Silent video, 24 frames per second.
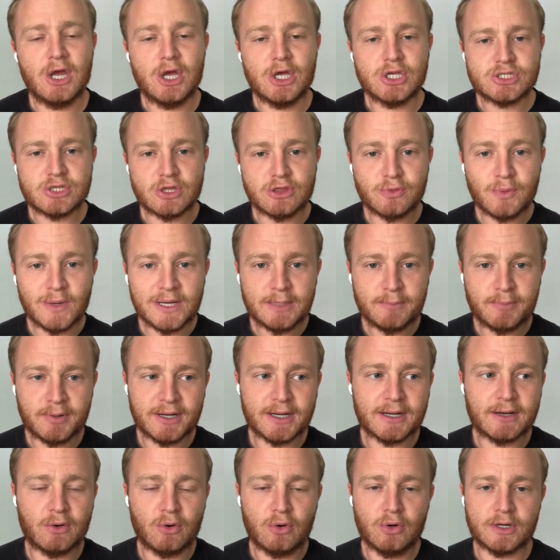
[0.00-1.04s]
So three D
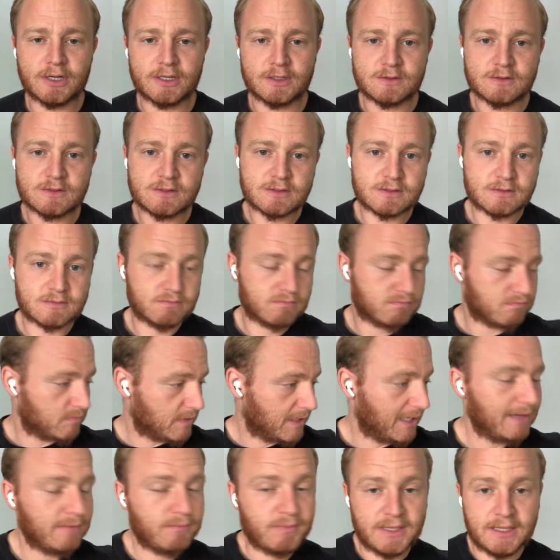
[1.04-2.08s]
printing organs
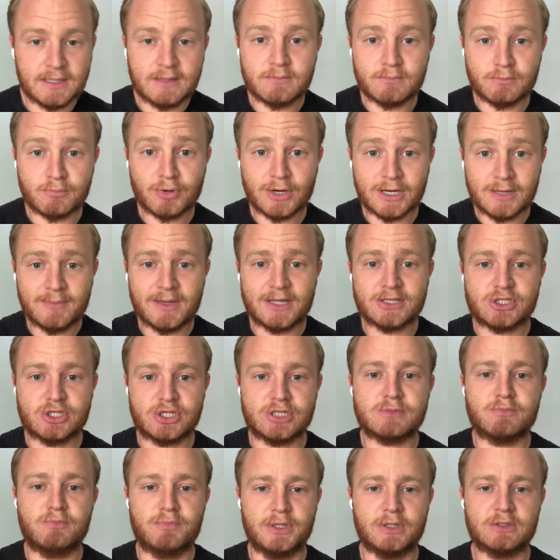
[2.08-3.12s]
can be pretty much
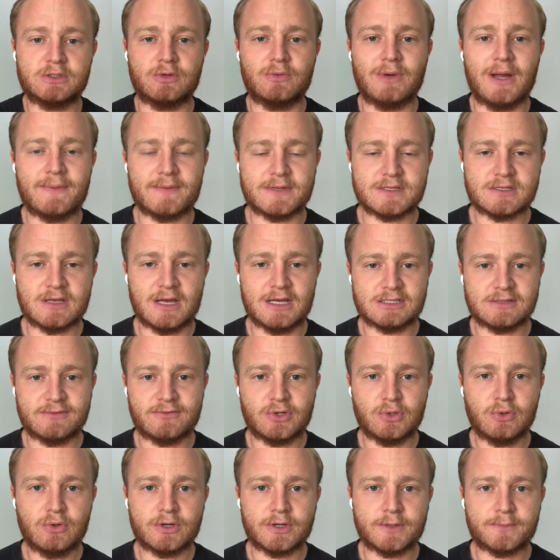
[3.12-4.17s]
just built around the size of
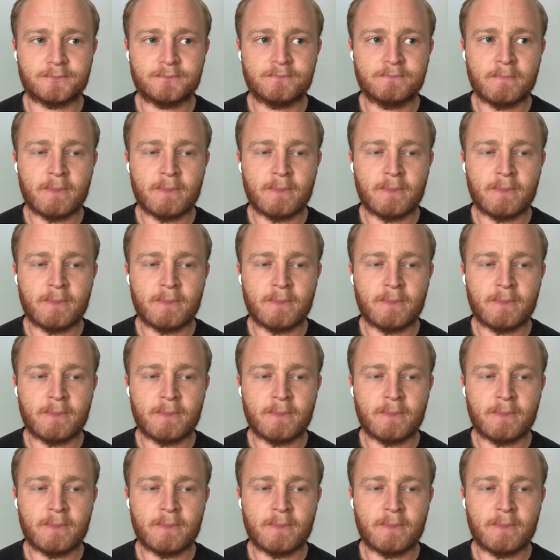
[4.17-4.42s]
an organ.